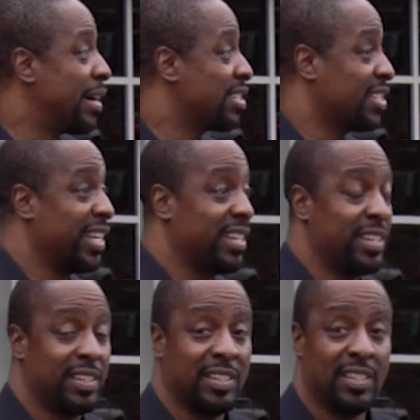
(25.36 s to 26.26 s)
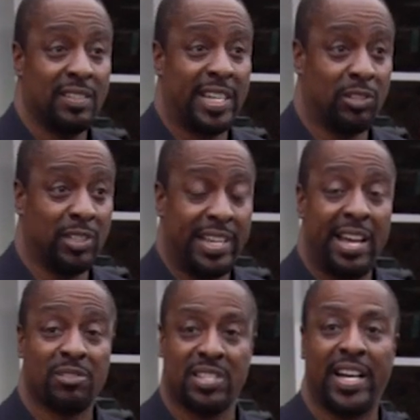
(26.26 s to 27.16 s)
I standing not only
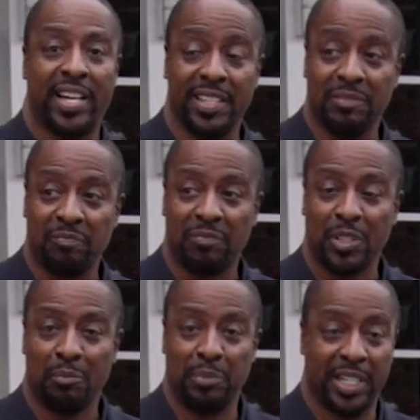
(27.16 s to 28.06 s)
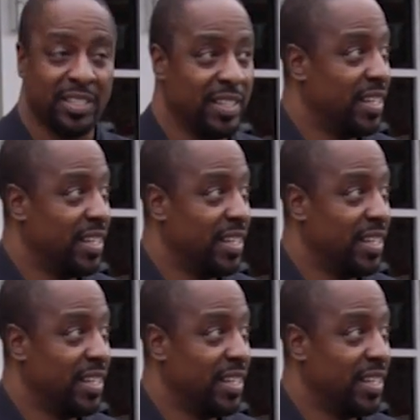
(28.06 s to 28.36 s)
outside, but